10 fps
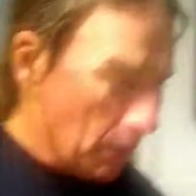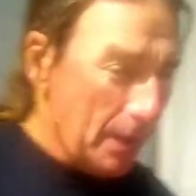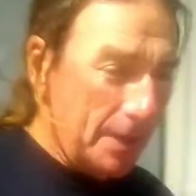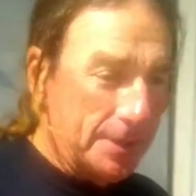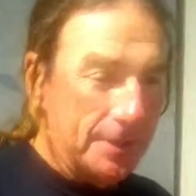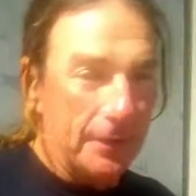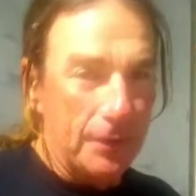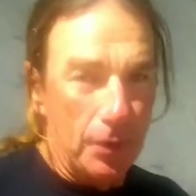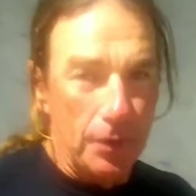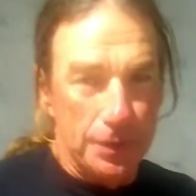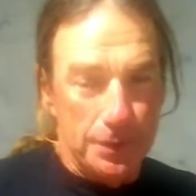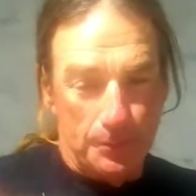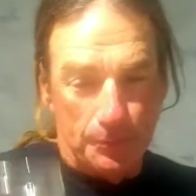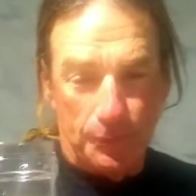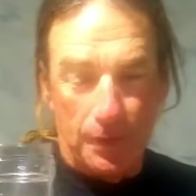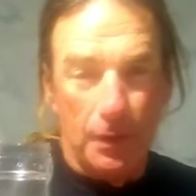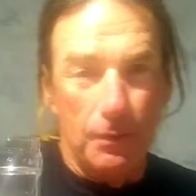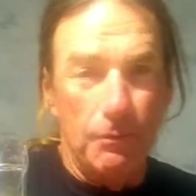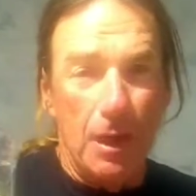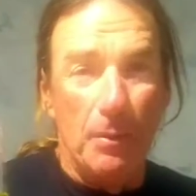always, of course,
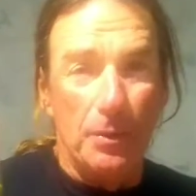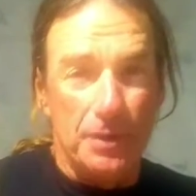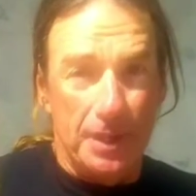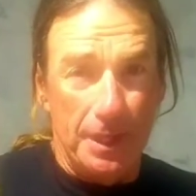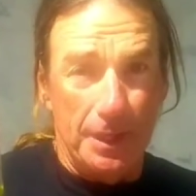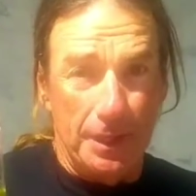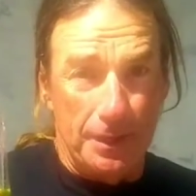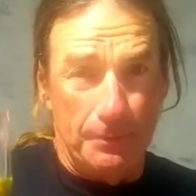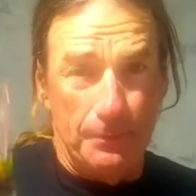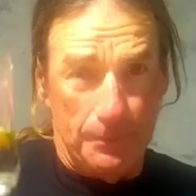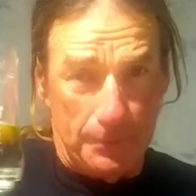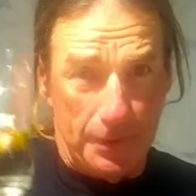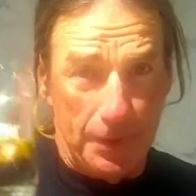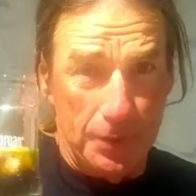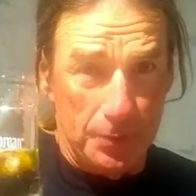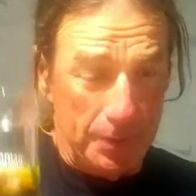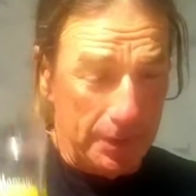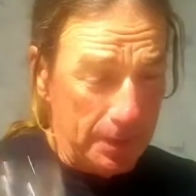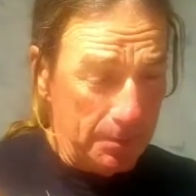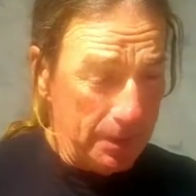rum or tequila goes with
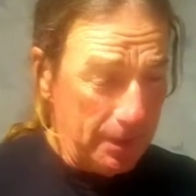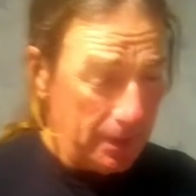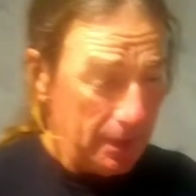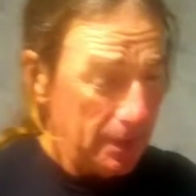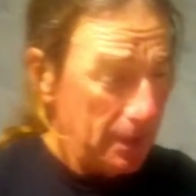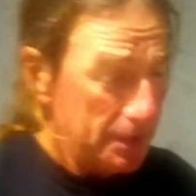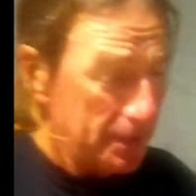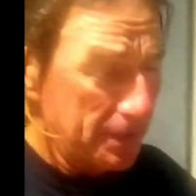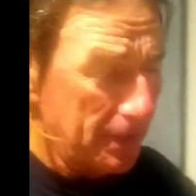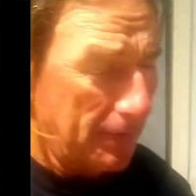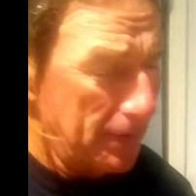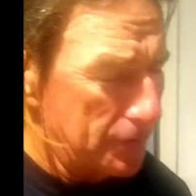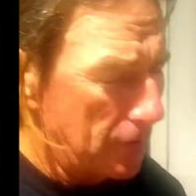it. But let's just give it a